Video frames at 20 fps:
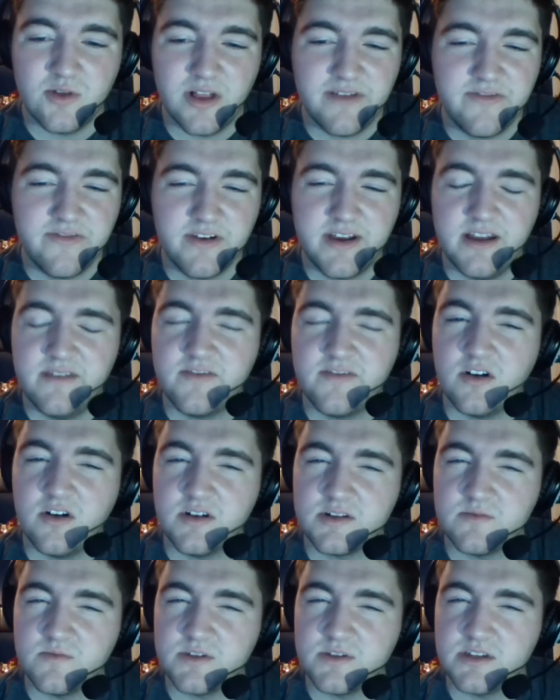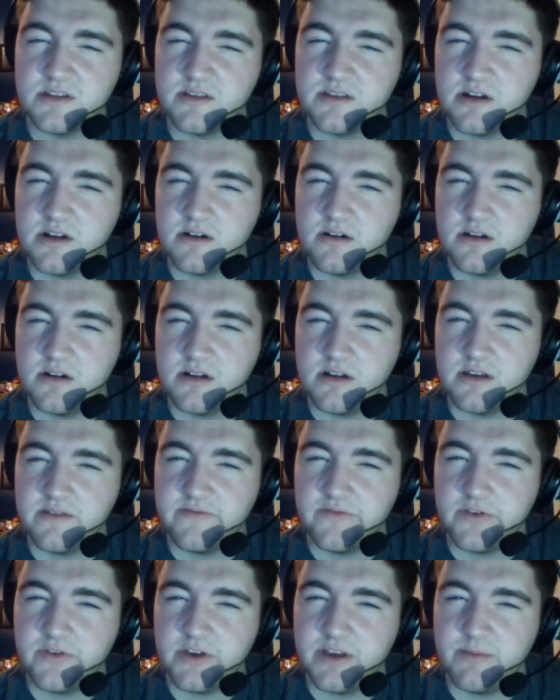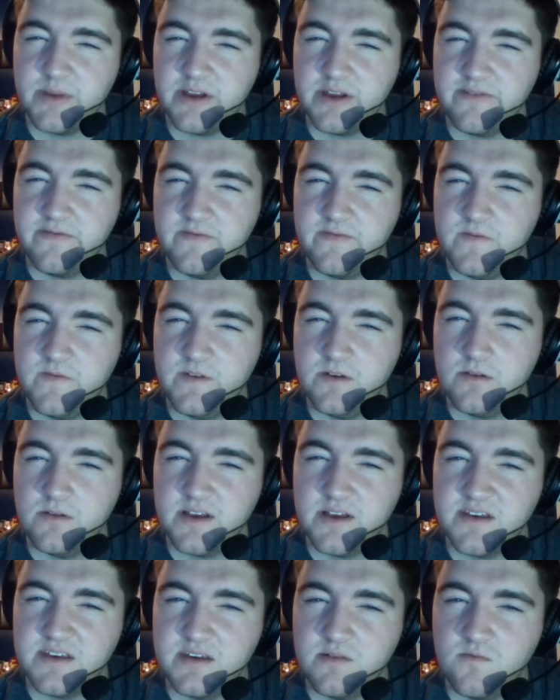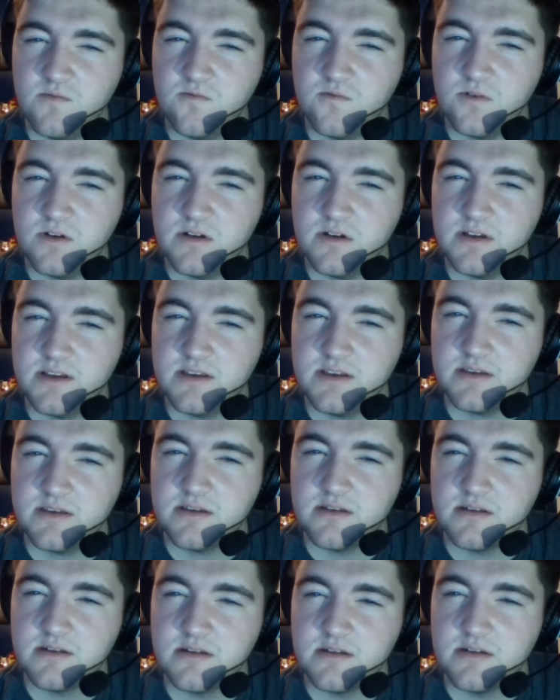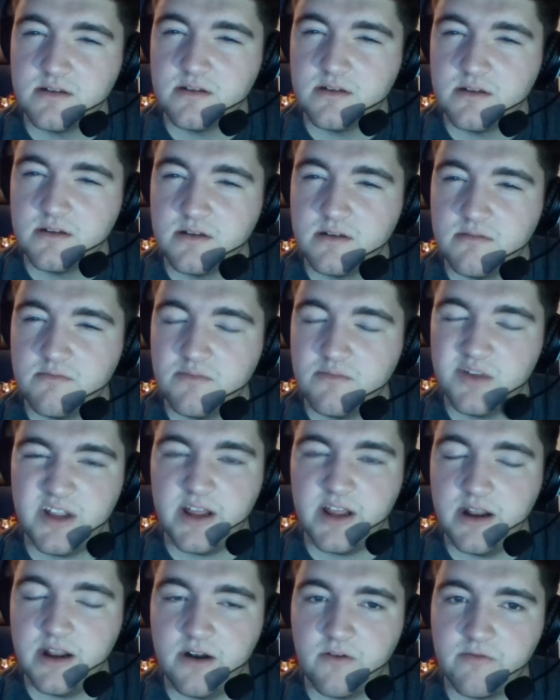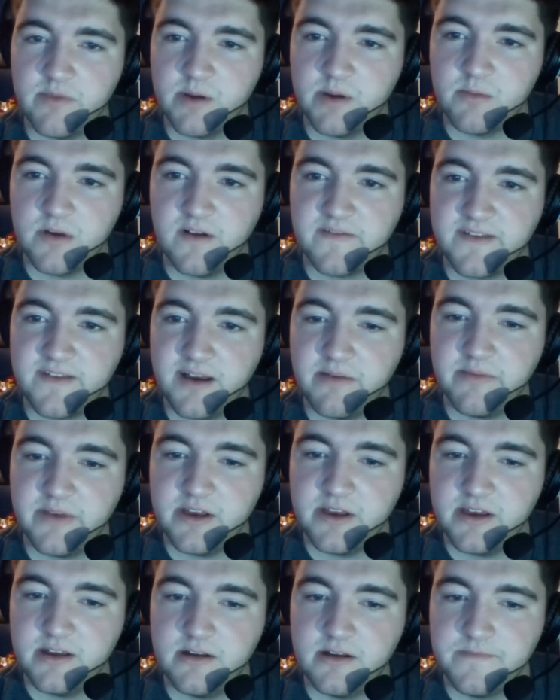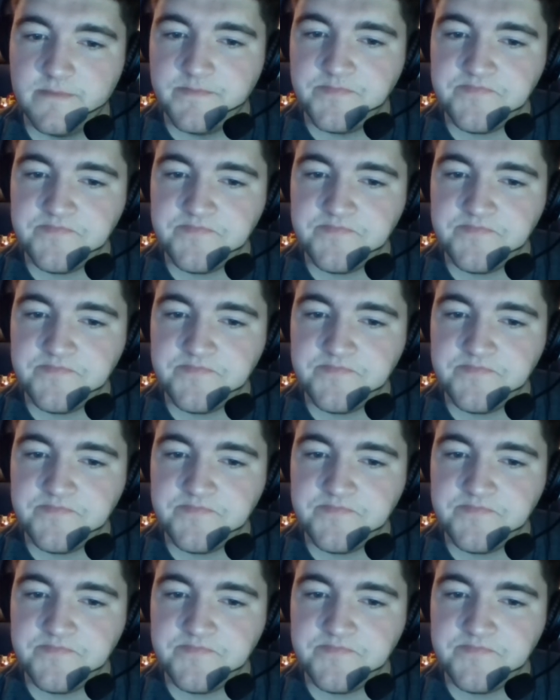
I forget if Carson was in that or not. I forget, but I feel like he was. But I don't remember off the top of my head.